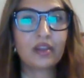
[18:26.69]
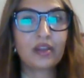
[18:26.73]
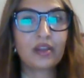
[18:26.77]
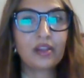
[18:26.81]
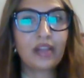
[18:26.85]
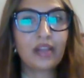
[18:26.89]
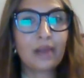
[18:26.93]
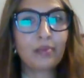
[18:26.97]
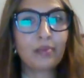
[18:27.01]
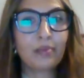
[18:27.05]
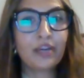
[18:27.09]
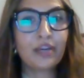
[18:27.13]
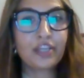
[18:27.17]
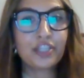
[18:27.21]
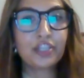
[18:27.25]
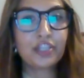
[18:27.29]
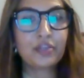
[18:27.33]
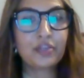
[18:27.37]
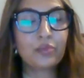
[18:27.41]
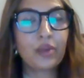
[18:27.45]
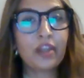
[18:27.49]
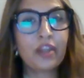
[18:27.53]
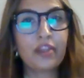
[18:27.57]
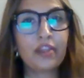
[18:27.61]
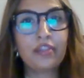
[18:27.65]

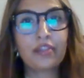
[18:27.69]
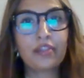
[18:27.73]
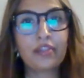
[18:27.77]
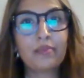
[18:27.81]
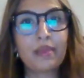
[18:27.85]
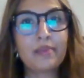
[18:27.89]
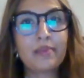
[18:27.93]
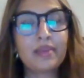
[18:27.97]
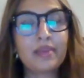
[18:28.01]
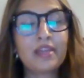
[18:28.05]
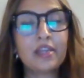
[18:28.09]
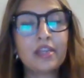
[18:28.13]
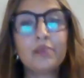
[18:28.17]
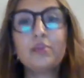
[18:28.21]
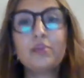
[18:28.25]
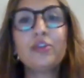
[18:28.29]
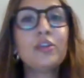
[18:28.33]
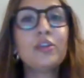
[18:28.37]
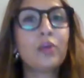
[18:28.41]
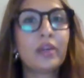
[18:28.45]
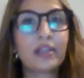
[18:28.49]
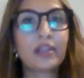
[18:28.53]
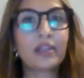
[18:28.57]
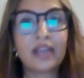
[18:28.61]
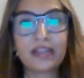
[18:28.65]
Collaboration with maybe
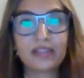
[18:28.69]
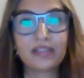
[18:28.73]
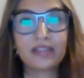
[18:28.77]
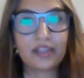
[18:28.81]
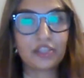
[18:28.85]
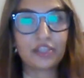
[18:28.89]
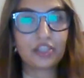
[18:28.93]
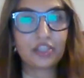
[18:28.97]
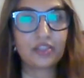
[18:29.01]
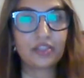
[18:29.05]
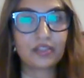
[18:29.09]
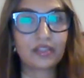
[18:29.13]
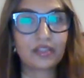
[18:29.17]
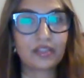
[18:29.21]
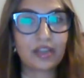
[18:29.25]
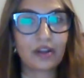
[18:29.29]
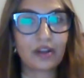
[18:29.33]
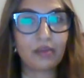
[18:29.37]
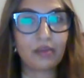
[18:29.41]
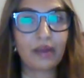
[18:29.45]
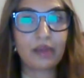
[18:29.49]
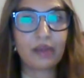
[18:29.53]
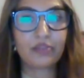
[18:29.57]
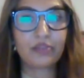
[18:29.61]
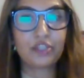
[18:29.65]
community organizations that are
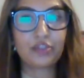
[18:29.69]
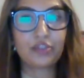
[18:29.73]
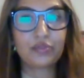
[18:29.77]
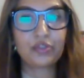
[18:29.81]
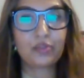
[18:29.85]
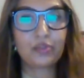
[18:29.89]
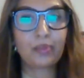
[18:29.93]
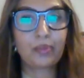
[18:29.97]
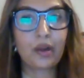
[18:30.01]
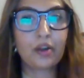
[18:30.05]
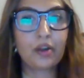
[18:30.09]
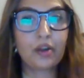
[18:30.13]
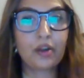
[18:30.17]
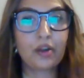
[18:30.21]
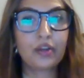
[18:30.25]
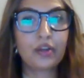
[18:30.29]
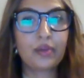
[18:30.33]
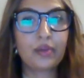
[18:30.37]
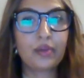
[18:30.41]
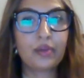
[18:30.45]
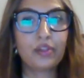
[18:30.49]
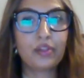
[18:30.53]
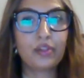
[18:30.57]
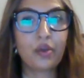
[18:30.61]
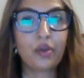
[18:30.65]
around you. So partnering
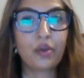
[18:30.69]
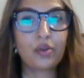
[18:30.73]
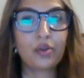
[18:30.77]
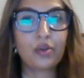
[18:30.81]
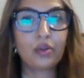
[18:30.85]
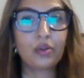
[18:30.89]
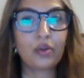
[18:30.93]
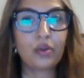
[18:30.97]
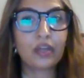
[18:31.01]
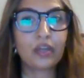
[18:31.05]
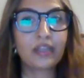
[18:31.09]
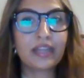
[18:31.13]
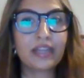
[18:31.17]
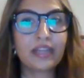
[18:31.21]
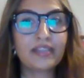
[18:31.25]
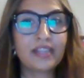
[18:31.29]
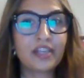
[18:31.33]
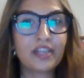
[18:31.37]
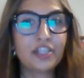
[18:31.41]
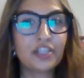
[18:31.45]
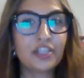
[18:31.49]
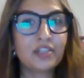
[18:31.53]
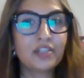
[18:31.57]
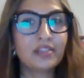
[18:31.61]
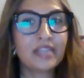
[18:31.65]
with local
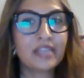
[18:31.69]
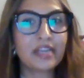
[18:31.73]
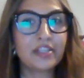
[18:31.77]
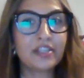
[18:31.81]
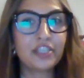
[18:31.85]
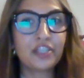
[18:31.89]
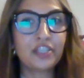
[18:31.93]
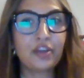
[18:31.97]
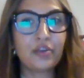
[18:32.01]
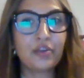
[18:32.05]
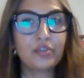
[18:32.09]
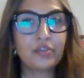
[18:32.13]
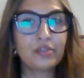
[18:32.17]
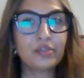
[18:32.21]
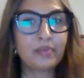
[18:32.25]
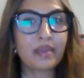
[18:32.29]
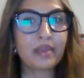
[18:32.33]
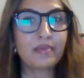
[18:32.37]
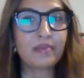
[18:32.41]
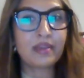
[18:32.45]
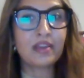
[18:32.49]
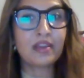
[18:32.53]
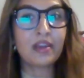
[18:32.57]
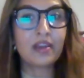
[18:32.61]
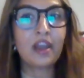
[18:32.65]
organizations, NGOs,
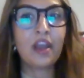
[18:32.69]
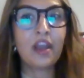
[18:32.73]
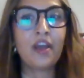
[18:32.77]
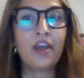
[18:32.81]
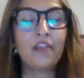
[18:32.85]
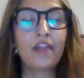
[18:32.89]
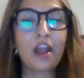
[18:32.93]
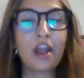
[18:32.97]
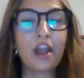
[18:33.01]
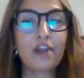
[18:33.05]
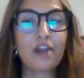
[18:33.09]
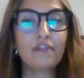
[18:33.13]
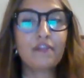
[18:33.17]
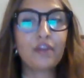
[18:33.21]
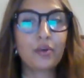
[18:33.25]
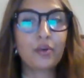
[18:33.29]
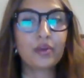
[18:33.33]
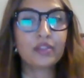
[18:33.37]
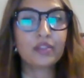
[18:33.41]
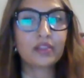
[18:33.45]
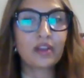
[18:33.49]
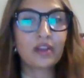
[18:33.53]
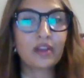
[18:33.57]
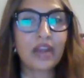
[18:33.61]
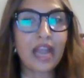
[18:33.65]
maybe that are
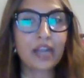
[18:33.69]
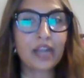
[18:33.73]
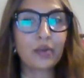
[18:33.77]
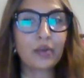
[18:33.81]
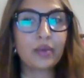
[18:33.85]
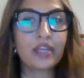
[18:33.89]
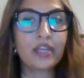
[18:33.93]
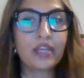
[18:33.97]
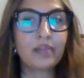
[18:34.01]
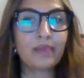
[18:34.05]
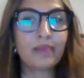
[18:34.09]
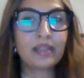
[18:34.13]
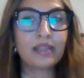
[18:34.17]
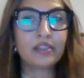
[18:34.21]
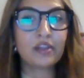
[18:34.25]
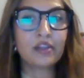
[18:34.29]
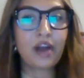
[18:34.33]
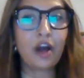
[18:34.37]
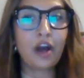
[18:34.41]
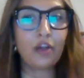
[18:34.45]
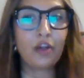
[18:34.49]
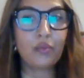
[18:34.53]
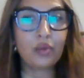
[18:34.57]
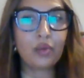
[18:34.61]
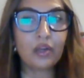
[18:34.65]
focused on equity and mental
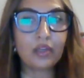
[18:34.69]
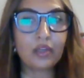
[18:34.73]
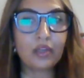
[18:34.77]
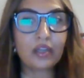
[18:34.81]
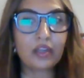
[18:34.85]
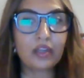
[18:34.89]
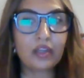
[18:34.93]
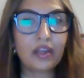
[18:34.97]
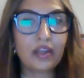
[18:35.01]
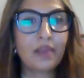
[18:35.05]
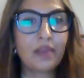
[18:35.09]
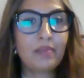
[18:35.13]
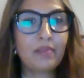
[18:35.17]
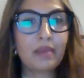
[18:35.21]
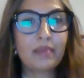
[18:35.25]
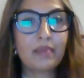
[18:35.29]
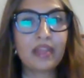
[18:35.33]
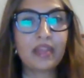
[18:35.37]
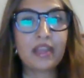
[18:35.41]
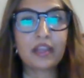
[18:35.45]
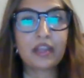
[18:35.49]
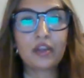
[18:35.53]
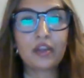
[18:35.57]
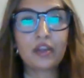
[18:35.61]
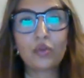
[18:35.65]
health work. Maybe
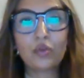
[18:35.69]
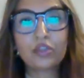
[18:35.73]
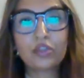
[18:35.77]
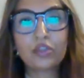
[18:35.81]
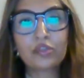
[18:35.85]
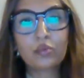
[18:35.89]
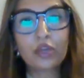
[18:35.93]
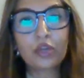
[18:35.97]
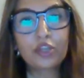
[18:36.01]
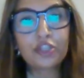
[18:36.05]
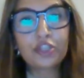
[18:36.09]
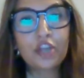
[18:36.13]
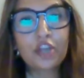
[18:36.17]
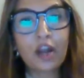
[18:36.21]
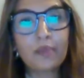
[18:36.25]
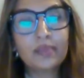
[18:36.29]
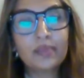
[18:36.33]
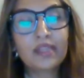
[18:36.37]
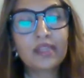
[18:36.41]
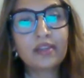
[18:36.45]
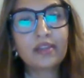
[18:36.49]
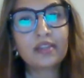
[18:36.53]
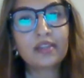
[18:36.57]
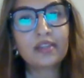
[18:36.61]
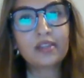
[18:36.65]
they can host
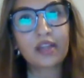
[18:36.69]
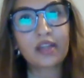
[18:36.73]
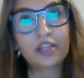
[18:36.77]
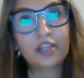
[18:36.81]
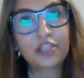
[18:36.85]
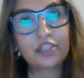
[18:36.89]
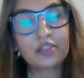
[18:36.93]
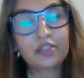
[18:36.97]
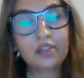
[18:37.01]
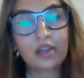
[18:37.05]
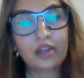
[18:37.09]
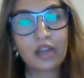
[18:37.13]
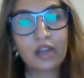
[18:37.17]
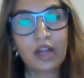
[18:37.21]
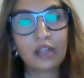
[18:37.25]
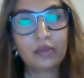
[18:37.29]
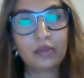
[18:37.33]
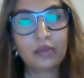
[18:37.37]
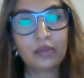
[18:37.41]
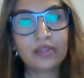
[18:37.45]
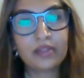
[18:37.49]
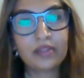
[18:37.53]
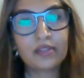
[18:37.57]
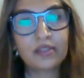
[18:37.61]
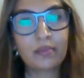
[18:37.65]
workshops and discussions on
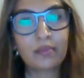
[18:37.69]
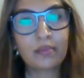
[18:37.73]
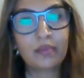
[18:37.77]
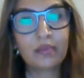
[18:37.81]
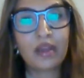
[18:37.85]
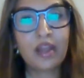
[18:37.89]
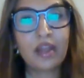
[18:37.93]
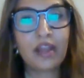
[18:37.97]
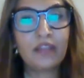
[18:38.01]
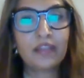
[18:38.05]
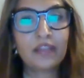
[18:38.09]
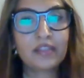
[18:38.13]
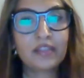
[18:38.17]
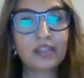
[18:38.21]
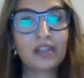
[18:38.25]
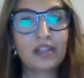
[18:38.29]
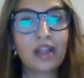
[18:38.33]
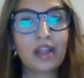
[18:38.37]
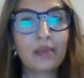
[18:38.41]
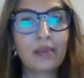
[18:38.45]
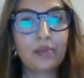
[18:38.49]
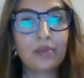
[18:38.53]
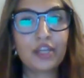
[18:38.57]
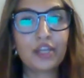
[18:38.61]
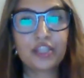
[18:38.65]
colorism. This
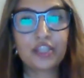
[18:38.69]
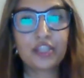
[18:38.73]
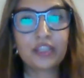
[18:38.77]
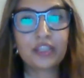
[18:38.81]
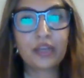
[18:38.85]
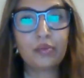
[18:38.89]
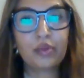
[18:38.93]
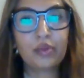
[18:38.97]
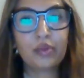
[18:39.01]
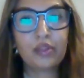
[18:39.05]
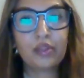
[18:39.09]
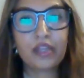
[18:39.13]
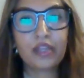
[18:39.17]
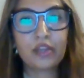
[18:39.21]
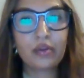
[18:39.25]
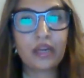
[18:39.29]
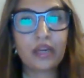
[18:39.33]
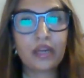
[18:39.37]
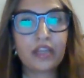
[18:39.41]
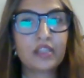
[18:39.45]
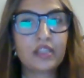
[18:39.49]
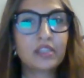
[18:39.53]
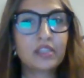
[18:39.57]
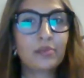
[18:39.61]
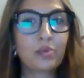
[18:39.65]
collaboration can really
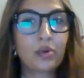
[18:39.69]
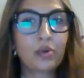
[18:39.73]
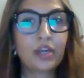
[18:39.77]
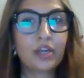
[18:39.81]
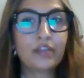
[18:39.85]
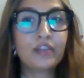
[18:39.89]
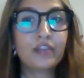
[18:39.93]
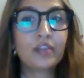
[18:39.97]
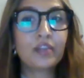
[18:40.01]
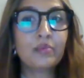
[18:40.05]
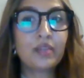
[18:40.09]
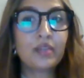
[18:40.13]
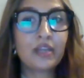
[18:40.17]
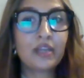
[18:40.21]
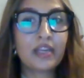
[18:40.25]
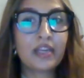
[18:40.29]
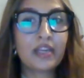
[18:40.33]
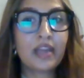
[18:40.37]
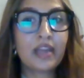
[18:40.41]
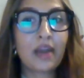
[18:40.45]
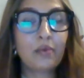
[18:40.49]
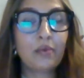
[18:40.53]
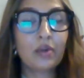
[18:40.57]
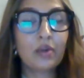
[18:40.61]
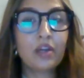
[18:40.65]
create a supportive community
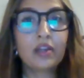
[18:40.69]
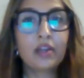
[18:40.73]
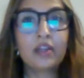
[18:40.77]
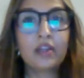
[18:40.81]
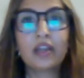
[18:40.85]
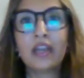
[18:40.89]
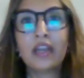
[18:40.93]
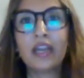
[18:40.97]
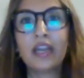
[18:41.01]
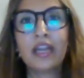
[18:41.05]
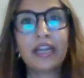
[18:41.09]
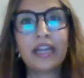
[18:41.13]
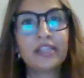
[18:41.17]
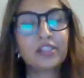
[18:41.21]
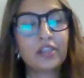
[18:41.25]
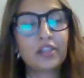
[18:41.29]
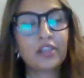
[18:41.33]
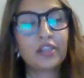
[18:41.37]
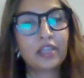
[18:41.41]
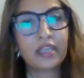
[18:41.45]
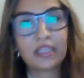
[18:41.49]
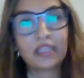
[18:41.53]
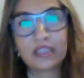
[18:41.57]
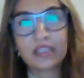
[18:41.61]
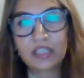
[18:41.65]
network. It's
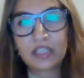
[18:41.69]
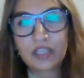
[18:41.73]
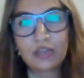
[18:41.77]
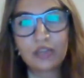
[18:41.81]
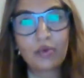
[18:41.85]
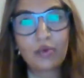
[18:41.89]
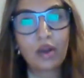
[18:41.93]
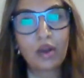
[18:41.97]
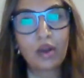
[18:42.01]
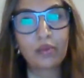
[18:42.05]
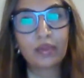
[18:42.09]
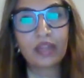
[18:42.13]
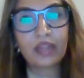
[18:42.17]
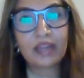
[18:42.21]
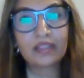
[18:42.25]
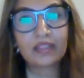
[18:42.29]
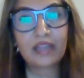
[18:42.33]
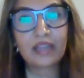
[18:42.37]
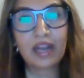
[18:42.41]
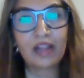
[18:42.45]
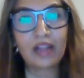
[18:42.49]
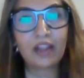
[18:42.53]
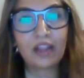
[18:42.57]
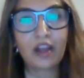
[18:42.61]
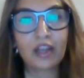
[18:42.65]
going to continue on with that
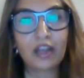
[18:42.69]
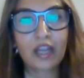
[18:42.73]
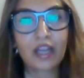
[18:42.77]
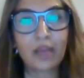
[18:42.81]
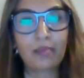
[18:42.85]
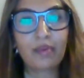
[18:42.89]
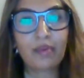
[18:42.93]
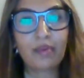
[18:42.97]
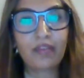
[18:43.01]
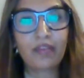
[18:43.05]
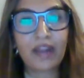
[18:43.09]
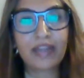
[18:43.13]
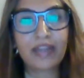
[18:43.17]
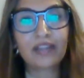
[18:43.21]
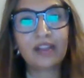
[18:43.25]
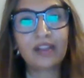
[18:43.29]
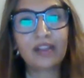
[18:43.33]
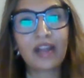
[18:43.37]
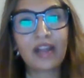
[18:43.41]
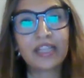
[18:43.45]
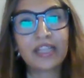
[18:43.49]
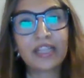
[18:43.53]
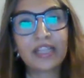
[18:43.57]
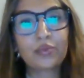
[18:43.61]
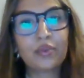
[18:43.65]
dialogue and provide
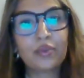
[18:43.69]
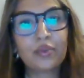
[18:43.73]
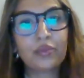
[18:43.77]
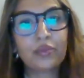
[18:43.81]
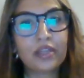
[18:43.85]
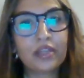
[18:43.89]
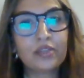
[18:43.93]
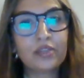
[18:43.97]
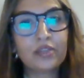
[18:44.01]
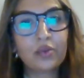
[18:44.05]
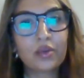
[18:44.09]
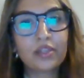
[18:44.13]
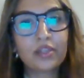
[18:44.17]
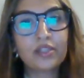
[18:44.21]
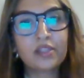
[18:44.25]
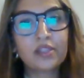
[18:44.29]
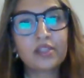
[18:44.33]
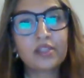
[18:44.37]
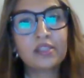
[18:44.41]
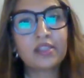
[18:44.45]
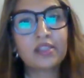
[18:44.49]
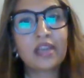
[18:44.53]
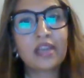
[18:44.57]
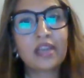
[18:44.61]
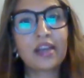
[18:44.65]
clients with
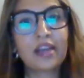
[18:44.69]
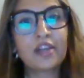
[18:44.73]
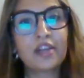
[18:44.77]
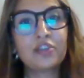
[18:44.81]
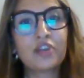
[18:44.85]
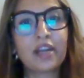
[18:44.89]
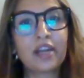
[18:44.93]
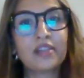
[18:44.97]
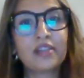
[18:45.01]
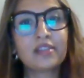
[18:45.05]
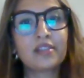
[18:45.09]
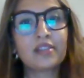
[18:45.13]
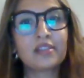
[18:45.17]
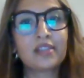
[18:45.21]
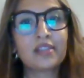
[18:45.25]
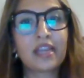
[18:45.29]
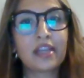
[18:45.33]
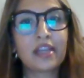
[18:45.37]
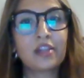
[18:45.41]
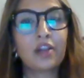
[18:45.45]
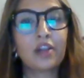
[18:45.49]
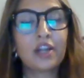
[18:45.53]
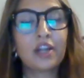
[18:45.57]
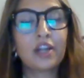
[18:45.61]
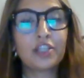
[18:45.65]
resources that address the
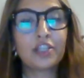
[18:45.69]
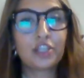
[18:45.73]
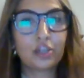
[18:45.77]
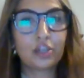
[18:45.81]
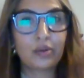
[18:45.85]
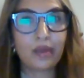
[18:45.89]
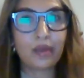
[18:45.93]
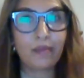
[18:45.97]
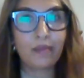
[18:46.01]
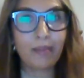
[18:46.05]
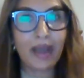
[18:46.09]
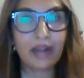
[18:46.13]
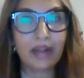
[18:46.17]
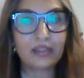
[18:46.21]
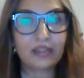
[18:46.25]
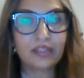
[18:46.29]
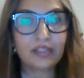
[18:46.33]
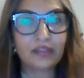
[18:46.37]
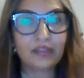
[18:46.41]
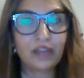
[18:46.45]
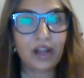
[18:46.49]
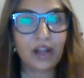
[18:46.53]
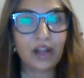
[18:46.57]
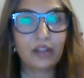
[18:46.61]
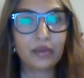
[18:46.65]
psychological impacts
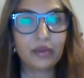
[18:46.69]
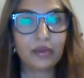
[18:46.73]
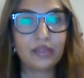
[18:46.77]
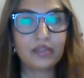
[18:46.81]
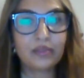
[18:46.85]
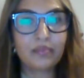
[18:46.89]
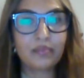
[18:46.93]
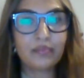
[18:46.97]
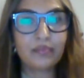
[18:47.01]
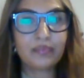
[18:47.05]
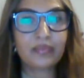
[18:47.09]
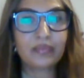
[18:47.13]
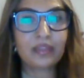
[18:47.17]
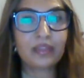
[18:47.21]
of colorism.